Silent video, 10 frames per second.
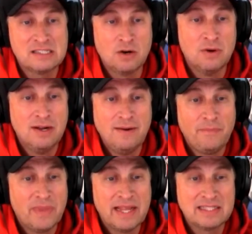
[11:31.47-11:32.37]
So
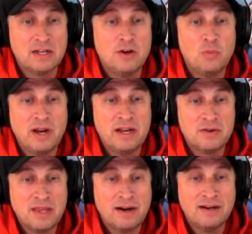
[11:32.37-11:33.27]
that's a
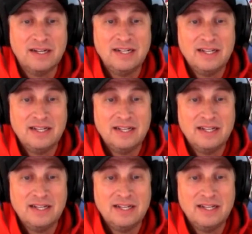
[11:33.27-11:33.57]
no-brainer there.